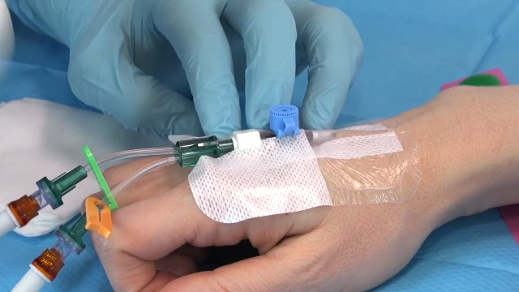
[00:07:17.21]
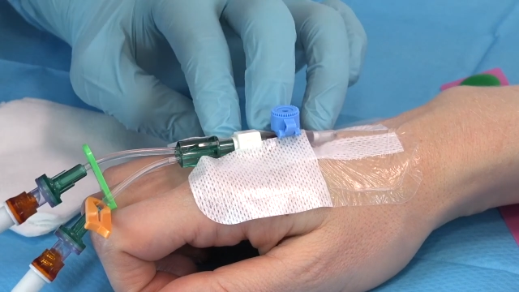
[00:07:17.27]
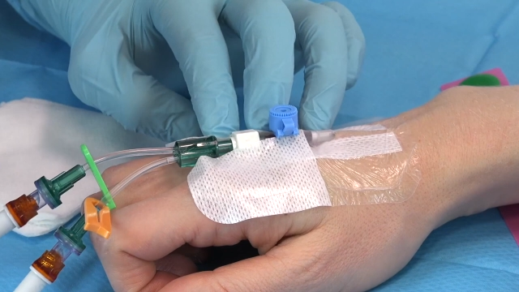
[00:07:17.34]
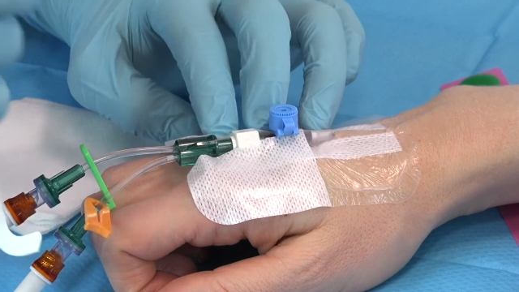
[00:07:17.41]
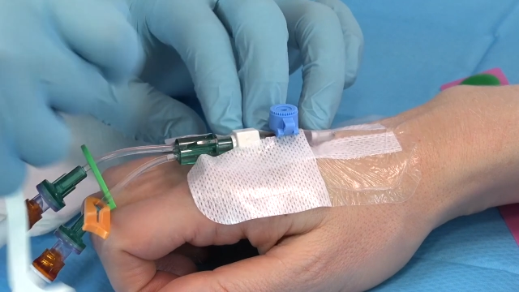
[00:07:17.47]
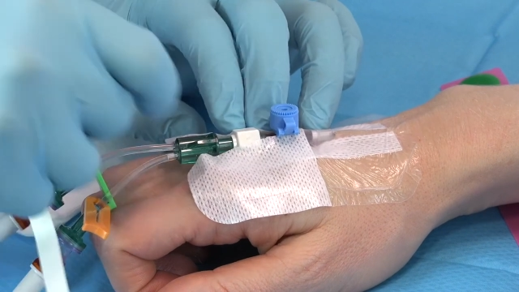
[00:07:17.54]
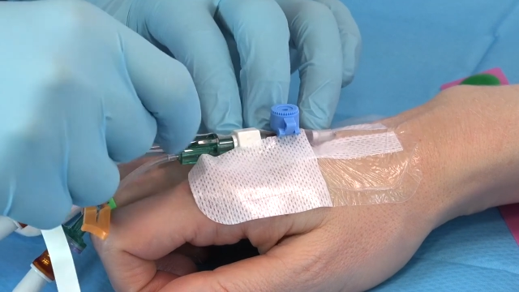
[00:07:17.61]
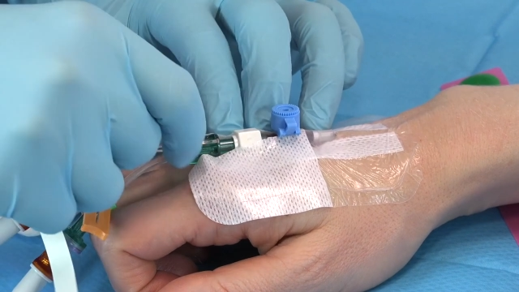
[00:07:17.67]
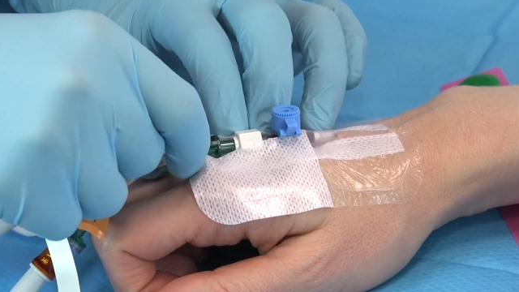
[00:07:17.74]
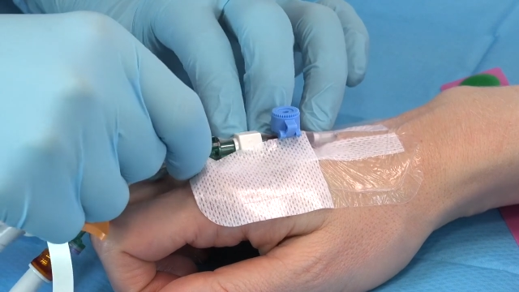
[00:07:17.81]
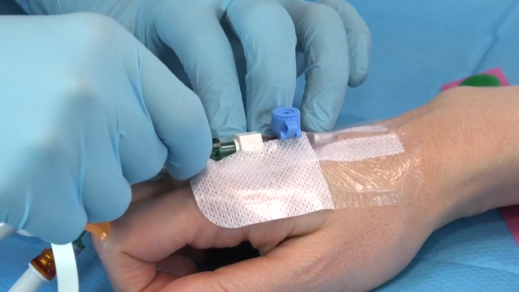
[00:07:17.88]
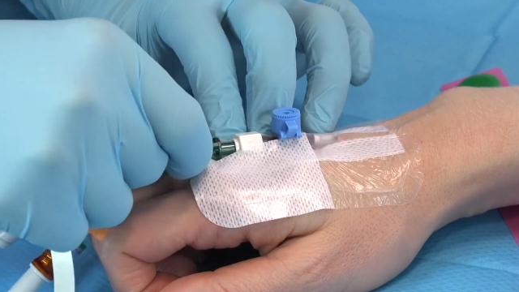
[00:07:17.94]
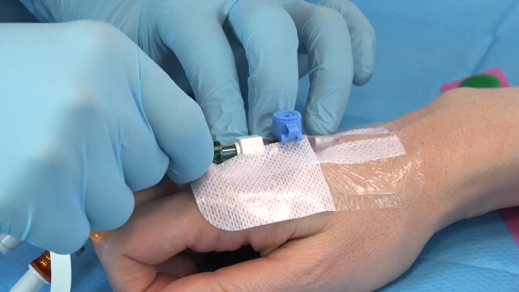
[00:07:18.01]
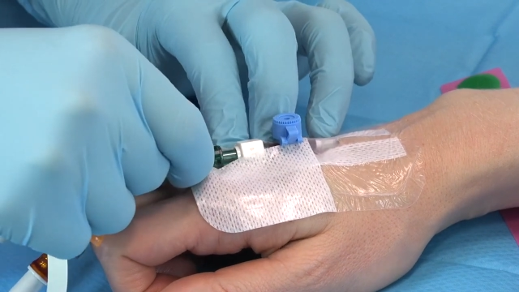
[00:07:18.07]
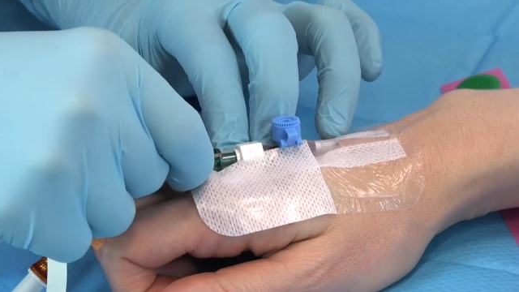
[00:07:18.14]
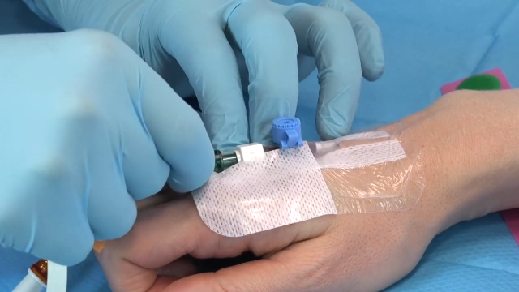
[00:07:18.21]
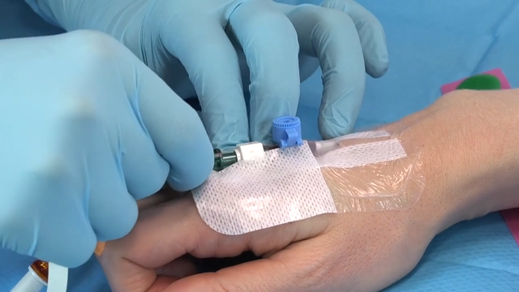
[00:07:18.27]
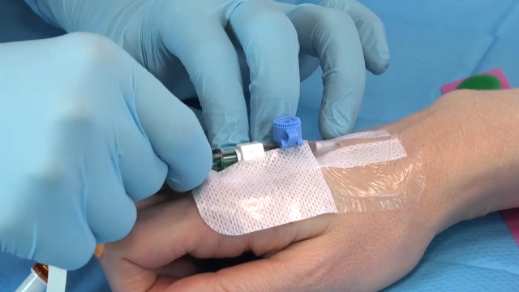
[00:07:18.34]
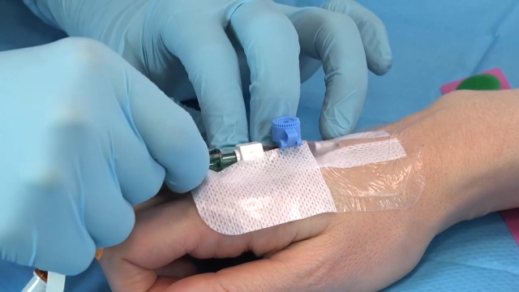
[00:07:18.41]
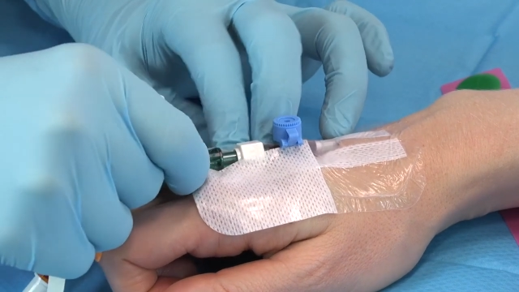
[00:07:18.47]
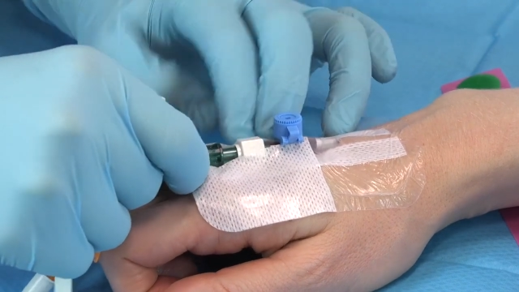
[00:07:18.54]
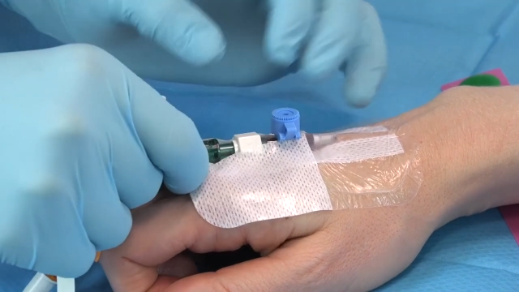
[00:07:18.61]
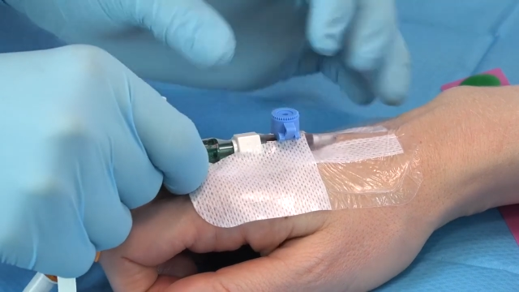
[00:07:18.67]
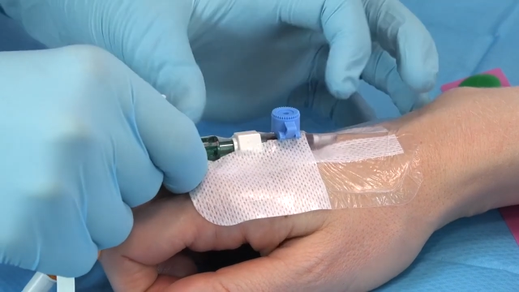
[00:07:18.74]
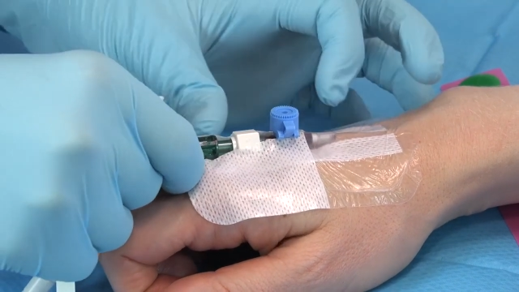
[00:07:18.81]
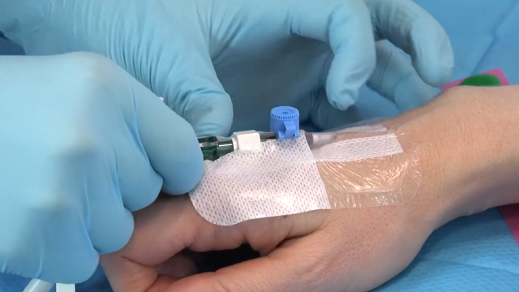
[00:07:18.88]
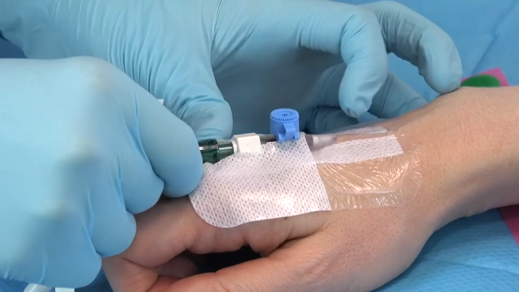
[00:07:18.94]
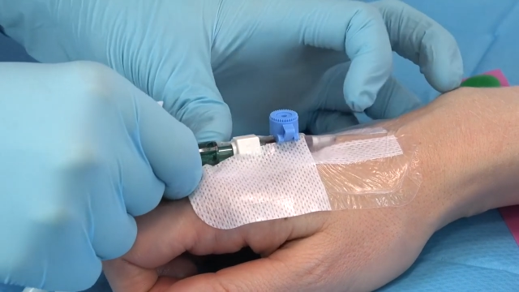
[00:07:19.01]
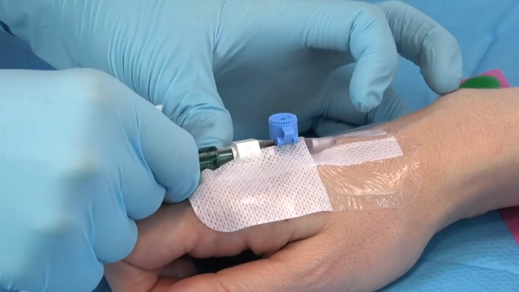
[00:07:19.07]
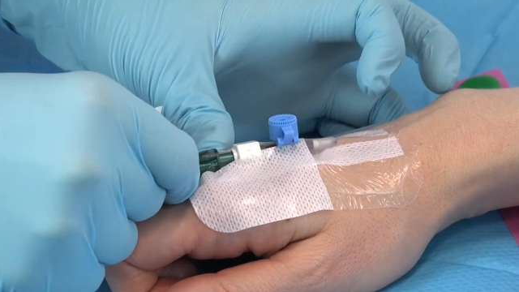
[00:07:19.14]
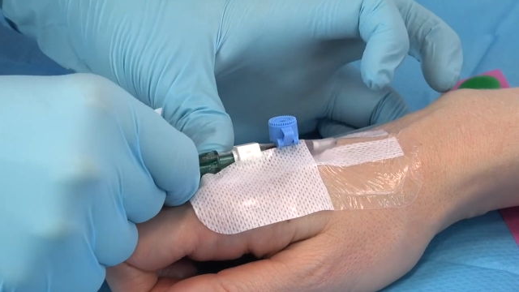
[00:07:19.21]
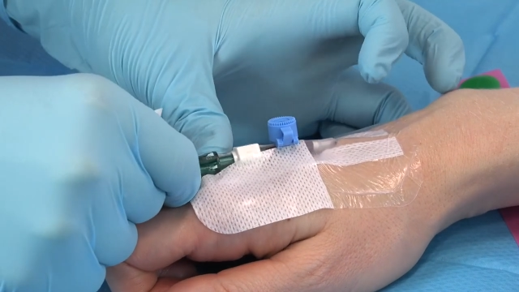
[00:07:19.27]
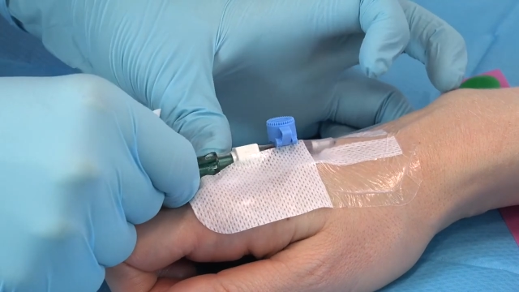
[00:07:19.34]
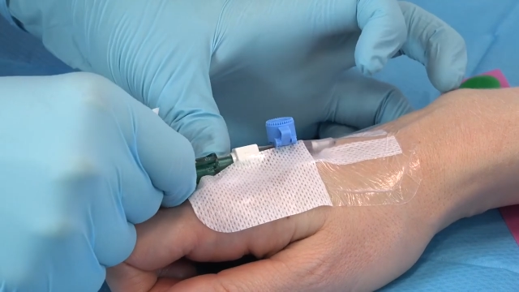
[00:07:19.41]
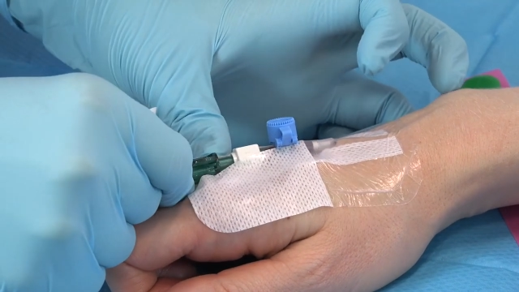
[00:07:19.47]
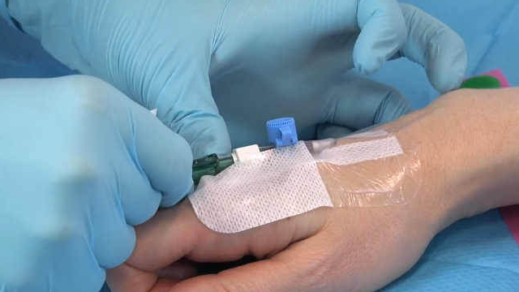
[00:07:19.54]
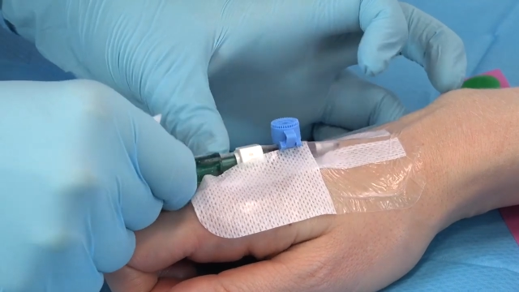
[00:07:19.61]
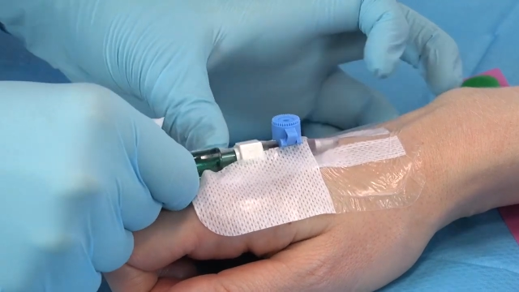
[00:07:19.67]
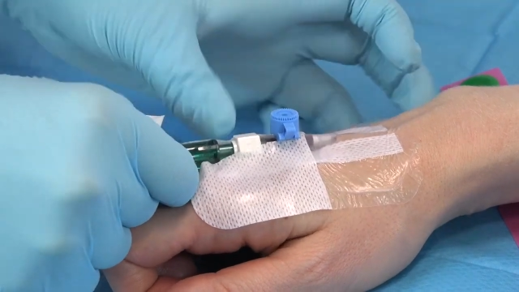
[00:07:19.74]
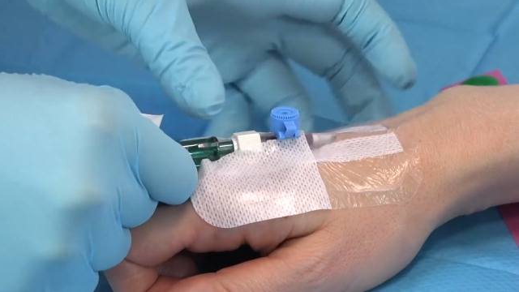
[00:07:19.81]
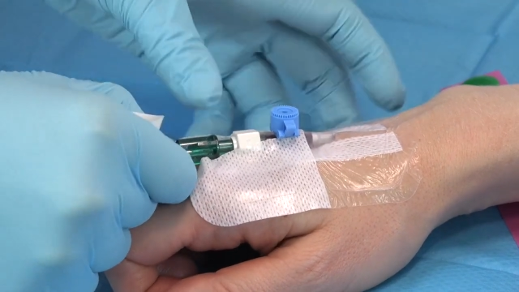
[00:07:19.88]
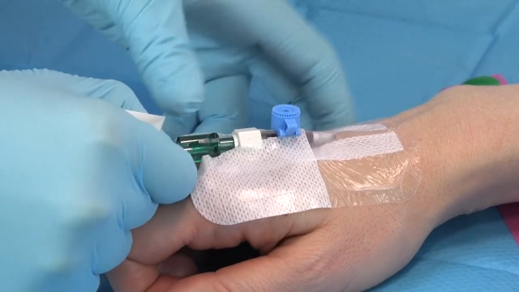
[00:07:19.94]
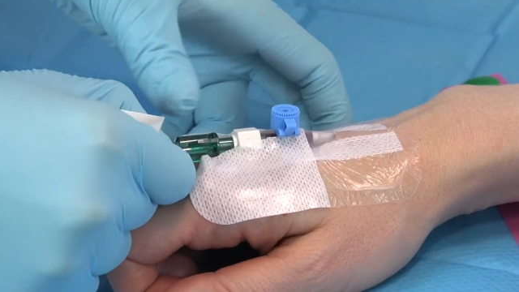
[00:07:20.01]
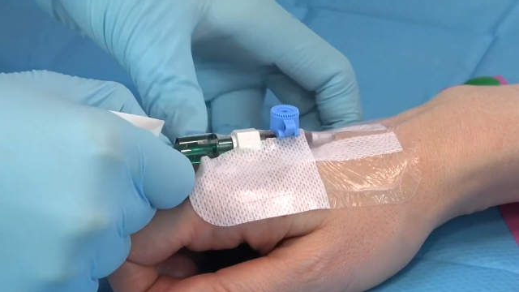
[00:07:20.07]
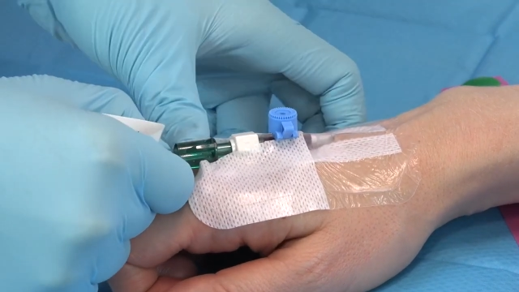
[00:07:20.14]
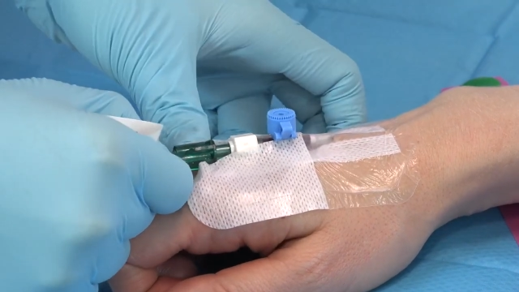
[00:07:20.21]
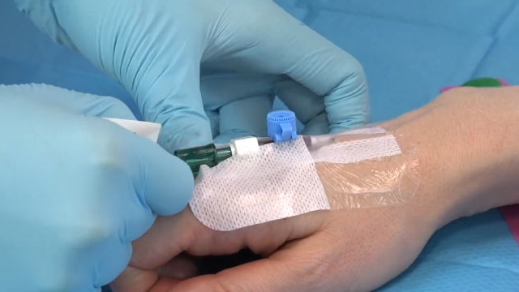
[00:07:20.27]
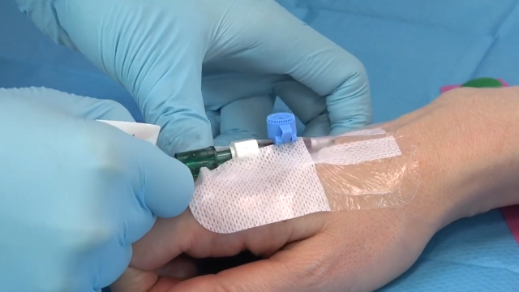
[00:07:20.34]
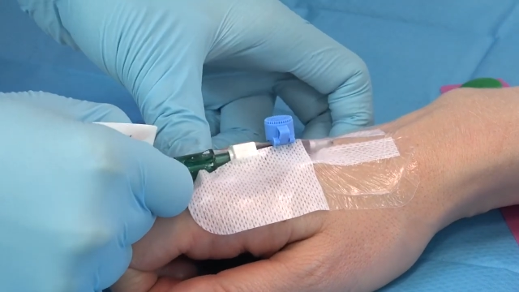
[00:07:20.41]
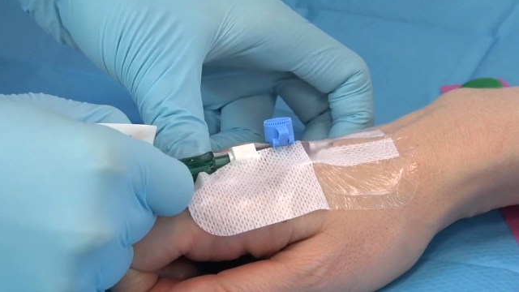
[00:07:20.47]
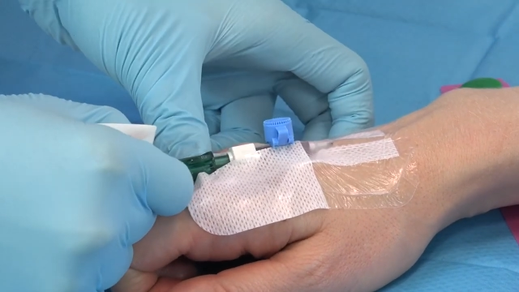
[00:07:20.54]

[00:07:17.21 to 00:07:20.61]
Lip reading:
[unreadable: no face in view]